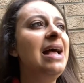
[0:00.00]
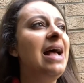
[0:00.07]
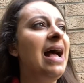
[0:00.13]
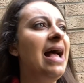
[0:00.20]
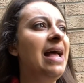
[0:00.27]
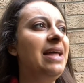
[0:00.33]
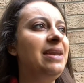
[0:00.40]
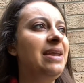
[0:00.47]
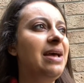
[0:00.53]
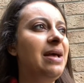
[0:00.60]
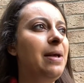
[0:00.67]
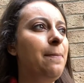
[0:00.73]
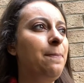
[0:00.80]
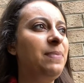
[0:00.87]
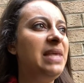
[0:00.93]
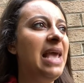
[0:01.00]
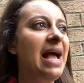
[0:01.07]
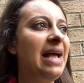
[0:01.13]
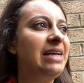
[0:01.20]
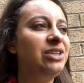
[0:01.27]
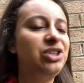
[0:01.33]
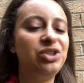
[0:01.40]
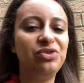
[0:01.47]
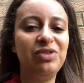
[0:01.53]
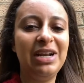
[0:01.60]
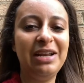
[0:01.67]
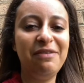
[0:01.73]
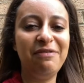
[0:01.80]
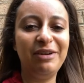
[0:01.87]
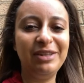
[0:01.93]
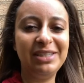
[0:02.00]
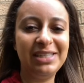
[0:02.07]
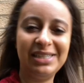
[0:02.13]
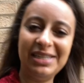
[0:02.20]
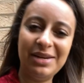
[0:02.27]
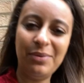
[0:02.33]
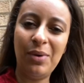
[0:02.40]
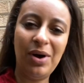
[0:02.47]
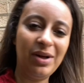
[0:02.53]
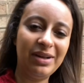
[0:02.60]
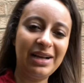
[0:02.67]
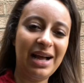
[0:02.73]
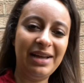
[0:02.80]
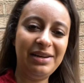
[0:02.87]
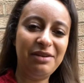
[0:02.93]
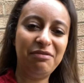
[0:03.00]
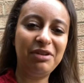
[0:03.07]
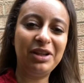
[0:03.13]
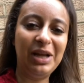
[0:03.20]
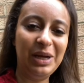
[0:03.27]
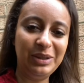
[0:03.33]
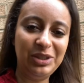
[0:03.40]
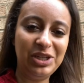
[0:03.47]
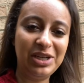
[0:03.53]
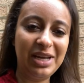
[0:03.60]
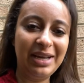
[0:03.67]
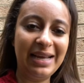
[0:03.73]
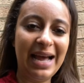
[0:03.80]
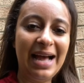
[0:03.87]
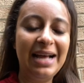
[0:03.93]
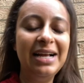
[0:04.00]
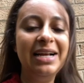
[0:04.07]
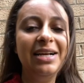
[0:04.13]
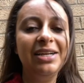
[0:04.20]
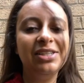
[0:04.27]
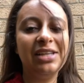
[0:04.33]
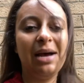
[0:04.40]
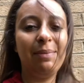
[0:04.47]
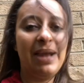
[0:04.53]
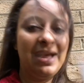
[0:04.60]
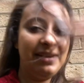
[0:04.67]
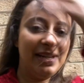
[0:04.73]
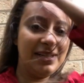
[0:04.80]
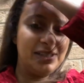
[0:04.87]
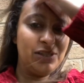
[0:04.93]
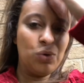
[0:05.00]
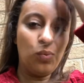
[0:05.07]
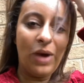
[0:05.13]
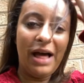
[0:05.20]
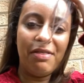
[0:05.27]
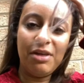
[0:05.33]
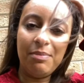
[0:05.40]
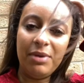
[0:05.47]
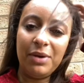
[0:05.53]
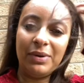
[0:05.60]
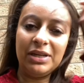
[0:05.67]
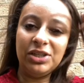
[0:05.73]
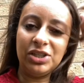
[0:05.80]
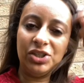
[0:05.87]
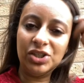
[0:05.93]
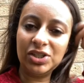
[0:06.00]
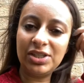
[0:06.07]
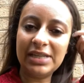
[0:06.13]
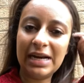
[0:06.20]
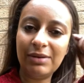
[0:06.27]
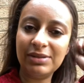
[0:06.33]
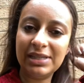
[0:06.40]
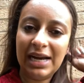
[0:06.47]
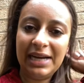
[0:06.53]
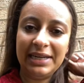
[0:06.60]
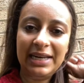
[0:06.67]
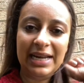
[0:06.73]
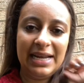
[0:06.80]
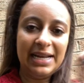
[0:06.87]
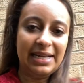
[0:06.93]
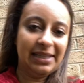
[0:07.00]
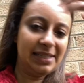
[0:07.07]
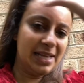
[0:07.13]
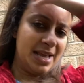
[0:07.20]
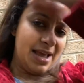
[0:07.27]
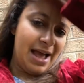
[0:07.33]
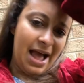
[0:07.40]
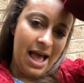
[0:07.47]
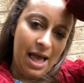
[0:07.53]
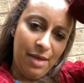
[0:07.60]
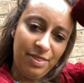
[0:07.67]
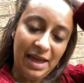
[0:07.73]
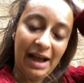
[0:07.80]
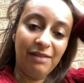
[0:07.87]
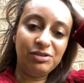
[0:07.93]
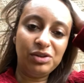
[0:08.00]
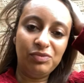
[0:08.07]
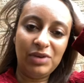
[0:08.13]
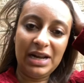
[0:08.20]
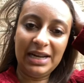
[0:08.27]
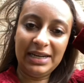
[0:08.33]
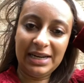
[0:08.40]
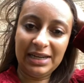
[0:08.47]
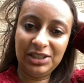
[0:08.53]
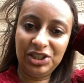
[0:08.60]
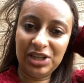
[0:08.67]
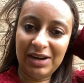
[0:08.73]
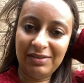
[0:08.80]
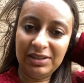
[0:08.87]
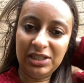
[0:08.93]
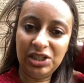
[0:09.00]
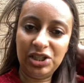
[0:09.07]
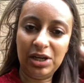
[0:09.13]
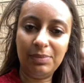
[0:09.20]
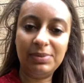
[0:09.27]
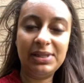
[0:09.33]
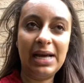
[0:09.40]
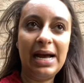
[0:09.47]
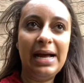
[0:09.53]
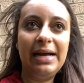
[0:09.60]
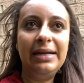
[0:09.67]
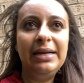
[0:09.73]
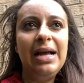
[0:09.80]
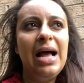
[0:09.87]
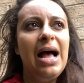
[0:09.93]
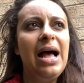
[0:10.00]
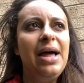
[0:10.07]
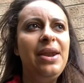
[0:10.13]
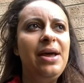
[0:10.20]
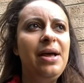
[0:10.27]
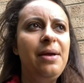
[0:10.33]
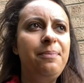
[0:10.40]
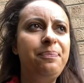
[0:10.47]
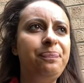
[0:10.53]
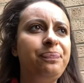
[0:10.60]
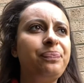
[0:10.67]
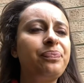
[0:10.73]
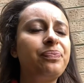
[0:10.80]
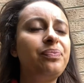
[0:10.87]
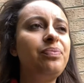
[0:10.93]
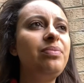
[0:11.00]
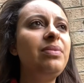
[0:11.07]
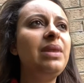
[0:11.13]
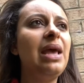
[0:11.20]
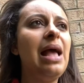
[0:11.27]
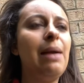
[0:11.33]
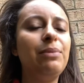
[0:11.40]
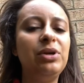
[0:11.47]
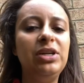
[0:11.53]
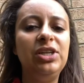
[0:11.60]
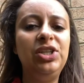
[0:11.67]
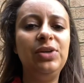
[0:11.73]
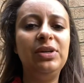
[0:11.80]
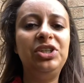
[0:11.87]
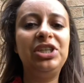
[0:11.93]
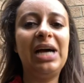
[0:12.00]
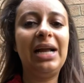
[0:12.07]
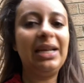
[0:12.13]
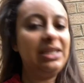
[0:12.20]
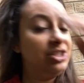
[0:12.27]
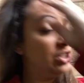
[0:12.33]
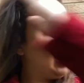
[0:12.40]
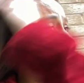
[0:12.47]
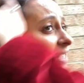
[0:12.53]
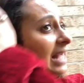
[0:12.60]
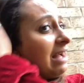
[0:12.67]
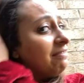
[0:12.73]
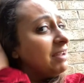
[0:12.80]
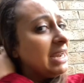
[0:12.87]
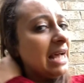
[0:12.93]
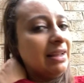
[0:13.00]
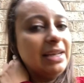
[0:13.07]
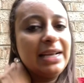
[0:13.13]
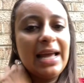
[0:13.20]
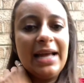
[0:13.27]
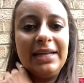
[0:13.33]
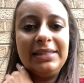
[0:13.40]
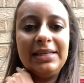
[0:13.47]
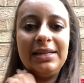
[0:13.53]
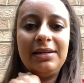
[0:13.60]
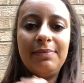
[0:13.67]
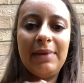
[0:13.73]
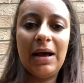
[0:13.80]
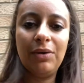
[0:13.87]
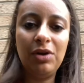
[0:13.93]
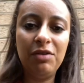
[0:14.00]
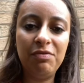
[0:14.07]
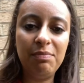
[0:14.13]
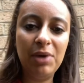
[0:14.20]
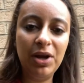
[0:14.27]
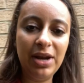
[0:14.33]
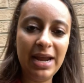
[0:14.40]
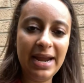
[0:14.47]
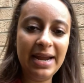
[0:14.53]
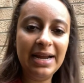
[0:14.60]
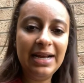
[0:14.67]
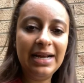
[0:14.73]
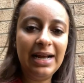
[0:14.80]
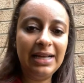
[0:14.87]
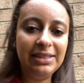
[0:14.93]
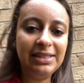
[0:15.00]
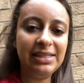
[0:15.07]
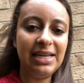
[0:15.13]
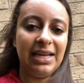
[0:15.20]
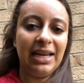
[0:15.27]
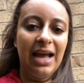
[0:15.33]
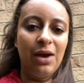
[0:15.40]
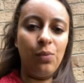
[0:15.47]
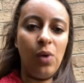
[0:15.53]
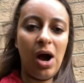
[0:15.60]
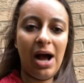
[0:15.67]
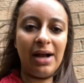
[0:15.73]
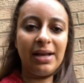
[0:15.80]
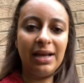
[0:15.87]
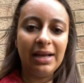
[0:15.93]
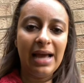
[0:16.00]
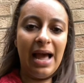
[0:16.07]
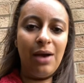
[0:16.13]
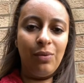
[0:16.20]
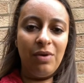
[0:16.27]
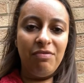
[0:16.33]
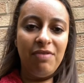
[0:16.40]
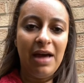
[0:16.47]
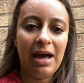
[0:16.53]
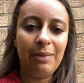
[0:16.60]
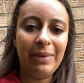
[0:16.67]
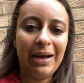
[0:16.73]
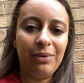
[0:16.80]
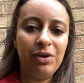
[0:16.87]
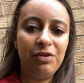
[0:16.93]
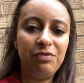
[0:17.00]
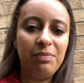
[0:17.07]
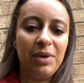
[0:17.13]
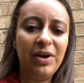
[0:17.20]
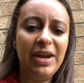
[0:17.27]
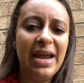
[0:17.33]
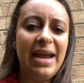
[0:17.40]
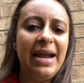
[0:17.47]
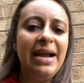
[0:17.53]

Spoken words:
And yeah, it's just really fun to see what kind of clothes you can get. So I'm heading to Wetherby, which is just outside Leeds, and they have some really nice charity shops there. And I'm going to do a challenge, like have an allocated amount of money and see like what I can get with that amount of money.